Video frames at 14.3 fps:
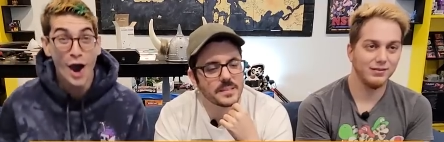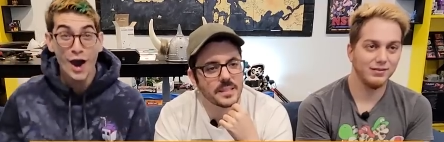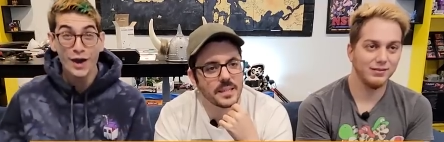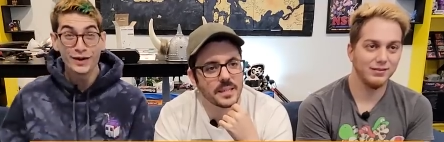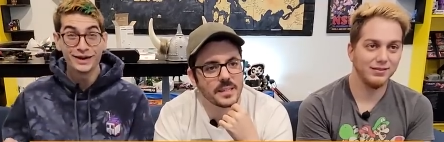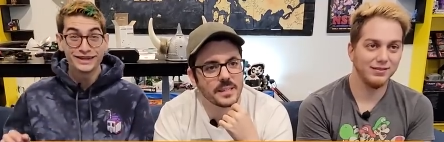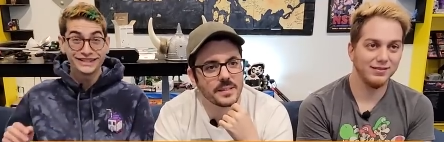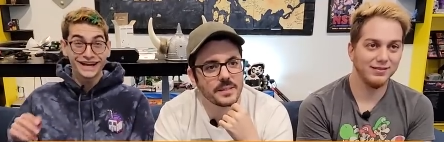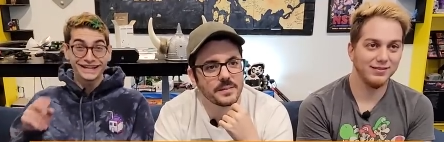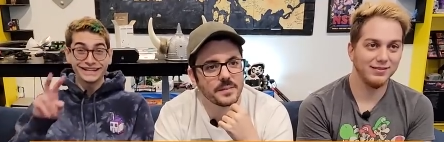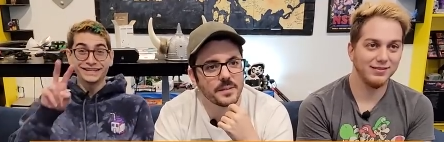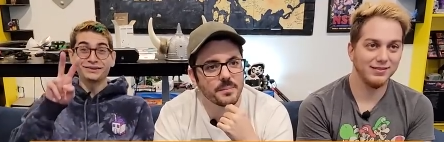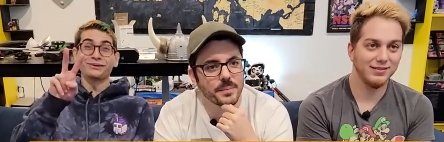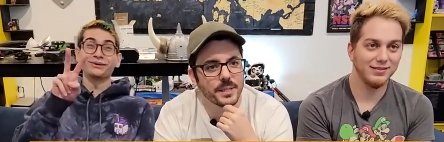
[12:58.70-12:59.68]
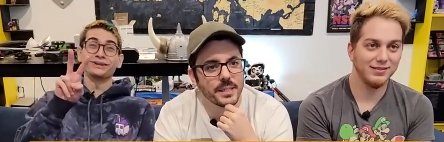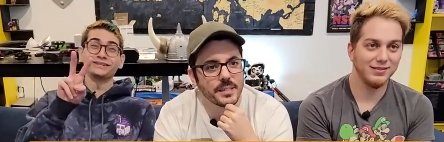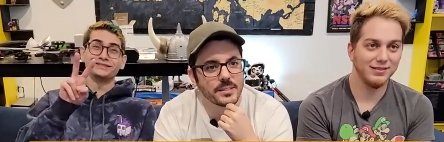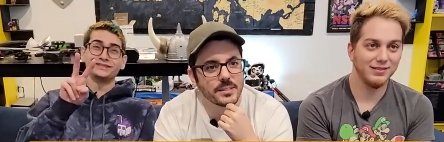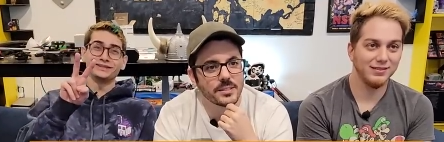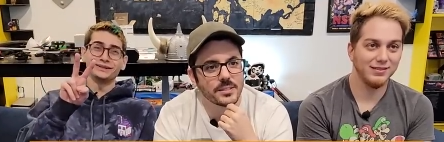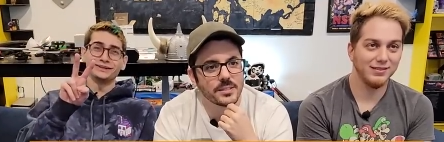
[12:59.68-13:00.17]
Speaker 1: Son of I need a to roll
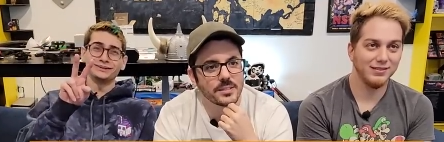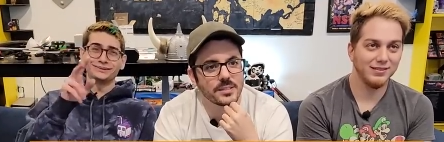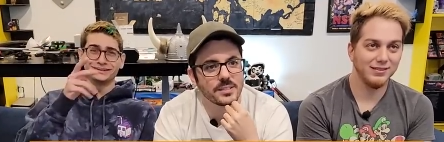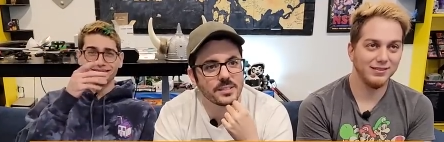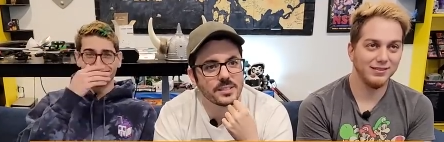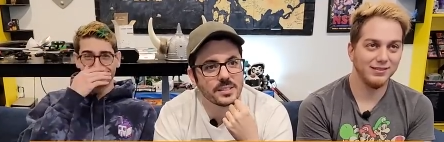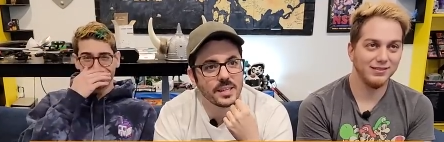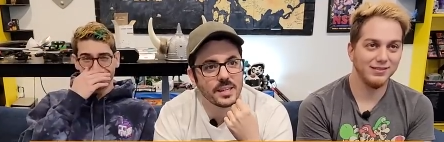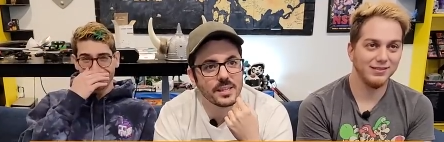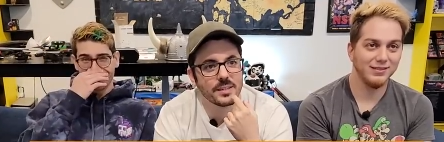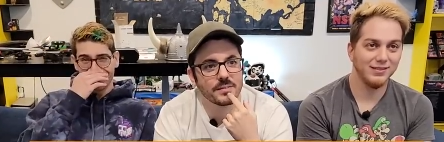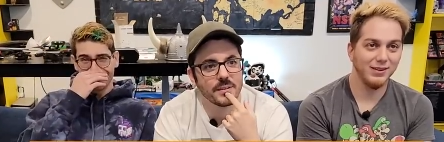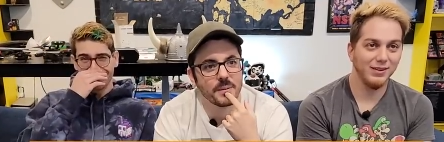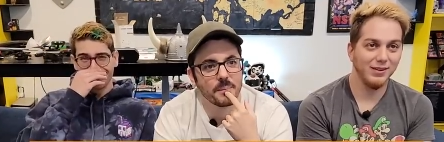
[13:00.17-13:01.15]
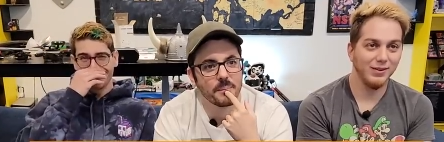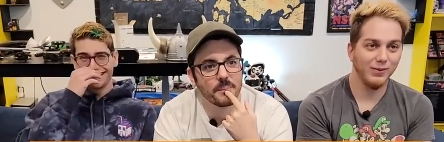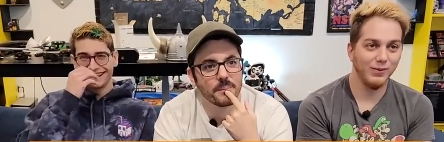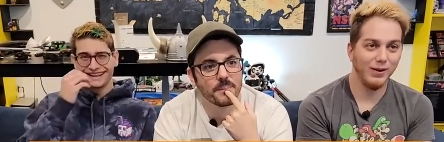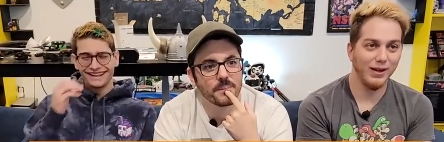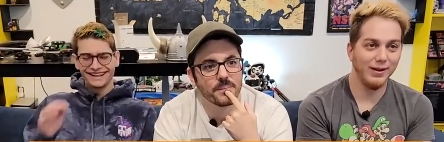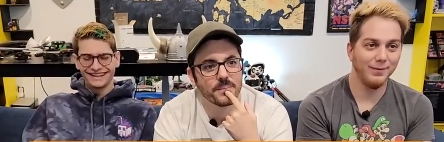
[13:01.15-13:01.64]
it too. Son of a.
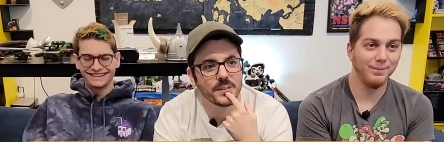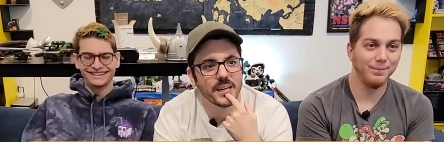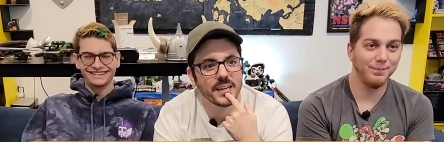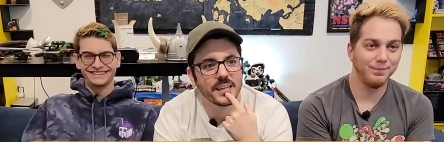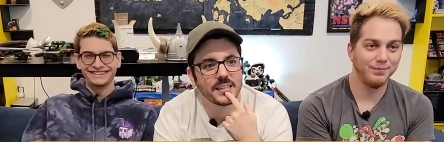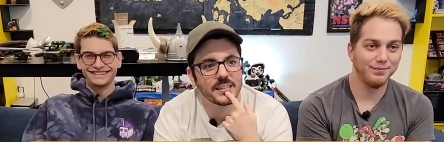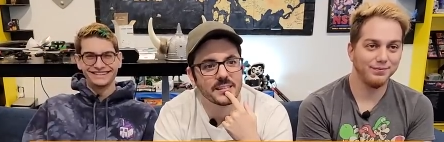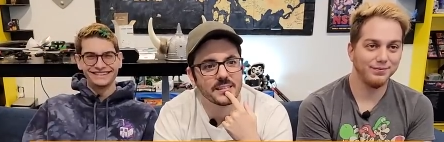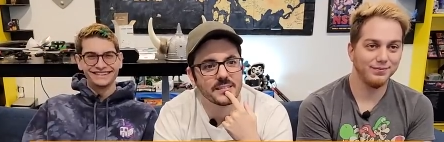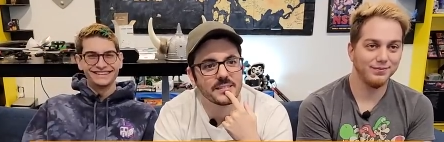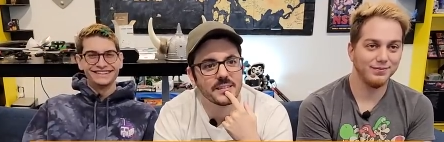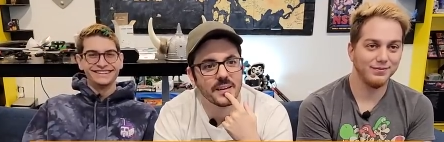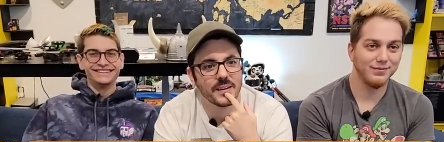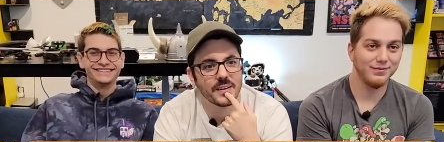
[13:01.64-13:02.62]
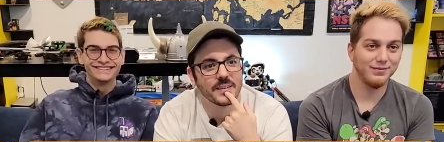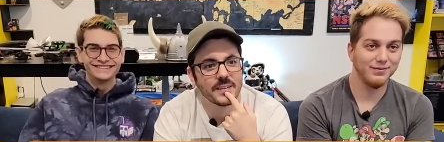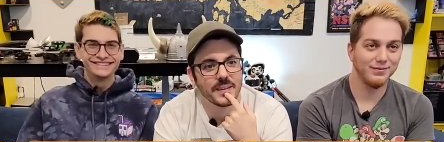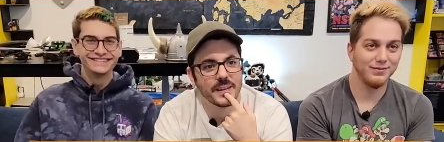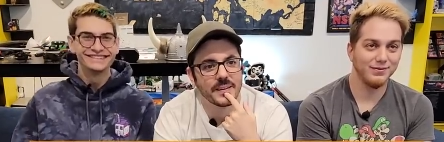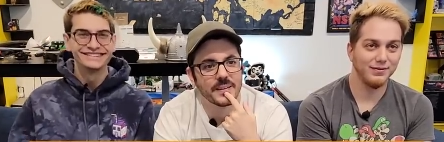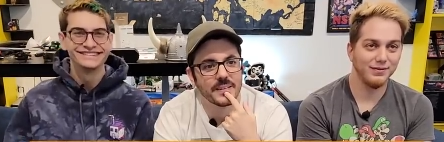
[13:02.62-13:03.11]
Wow. Did I get? No, I
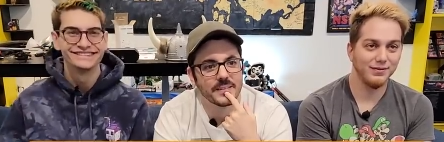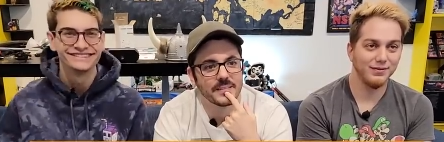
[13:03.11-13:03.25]
landed on